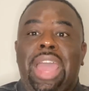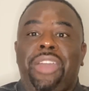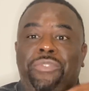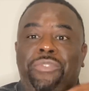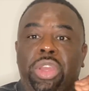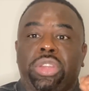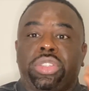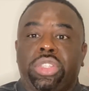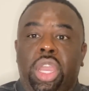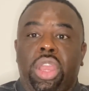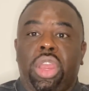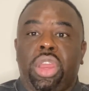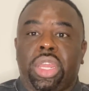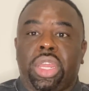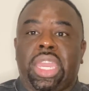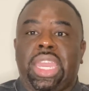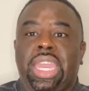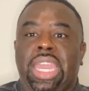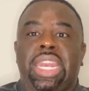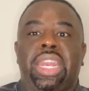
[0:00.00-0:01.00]
first
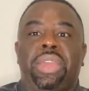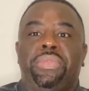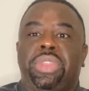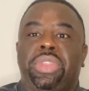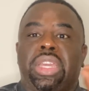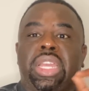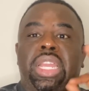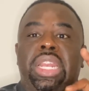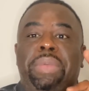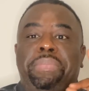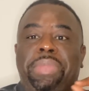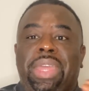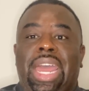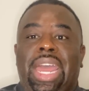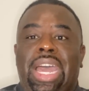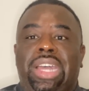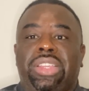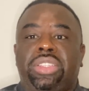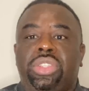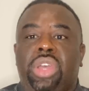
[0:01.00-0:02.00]
heard Keke, and the clip that
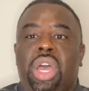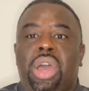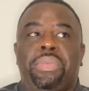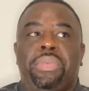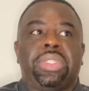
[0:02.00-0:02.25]
I saw